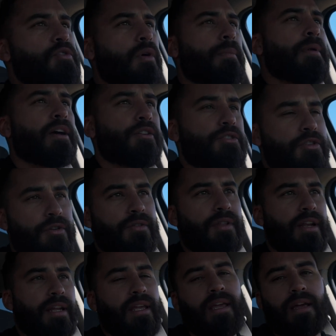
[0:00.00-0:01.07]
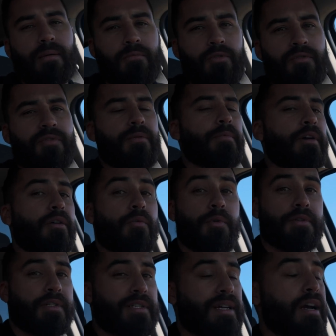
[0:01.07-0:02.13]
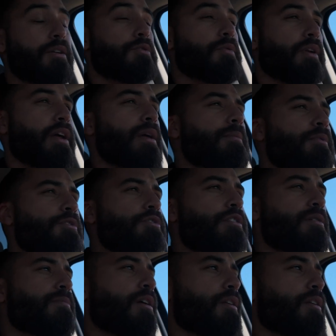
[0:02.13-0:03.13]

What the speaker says: So I'm not concerned that it can't move the bigger wheels and tires. What I am concerned